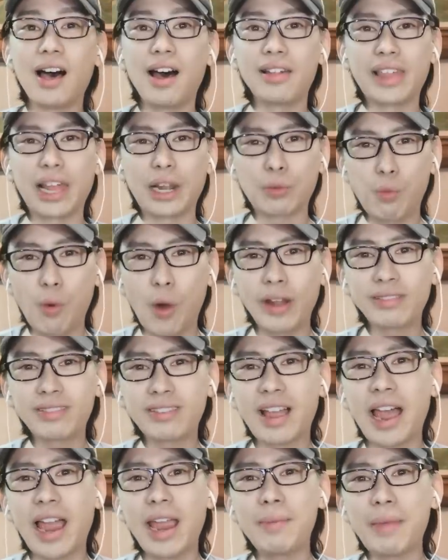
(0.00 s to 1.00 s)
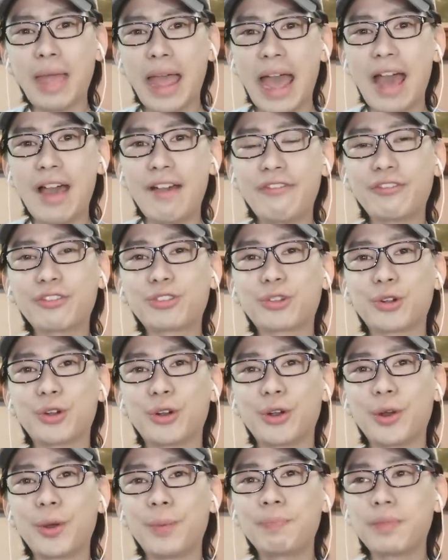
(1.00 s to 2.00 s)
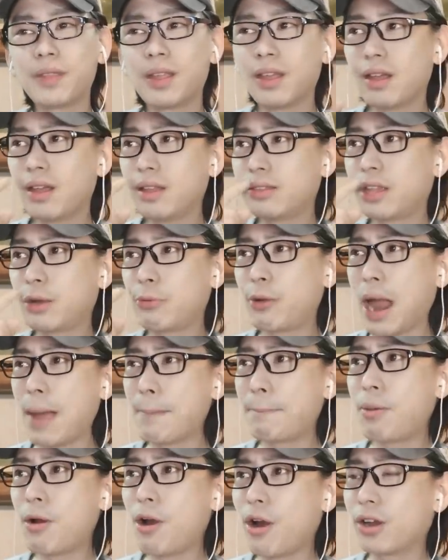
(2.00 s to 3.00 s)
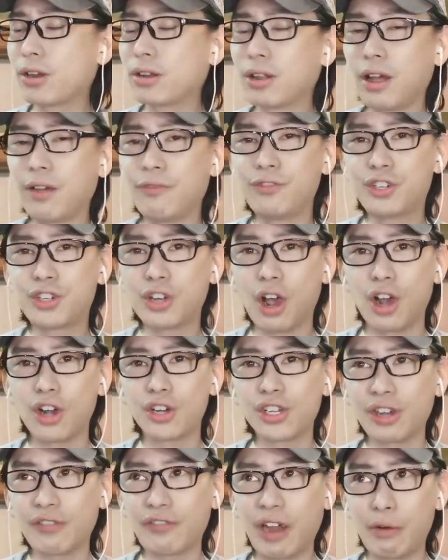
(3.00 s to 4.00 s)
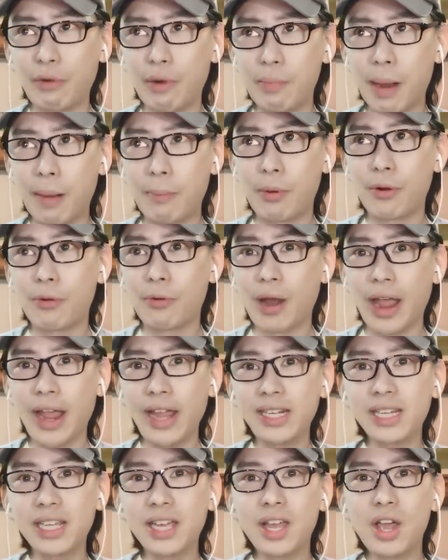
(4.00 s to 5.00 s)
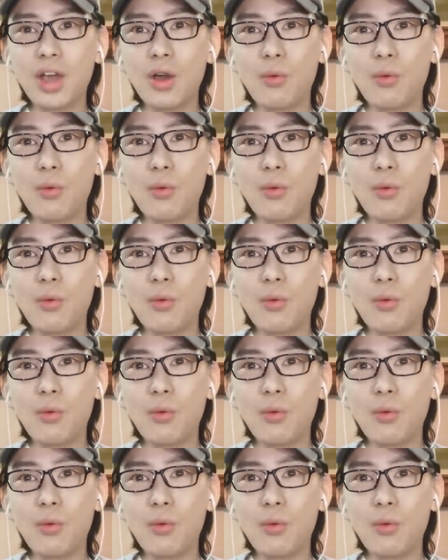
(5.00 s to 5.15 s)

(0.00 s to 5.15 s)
That one time after the rap part of Josh, if I remember right,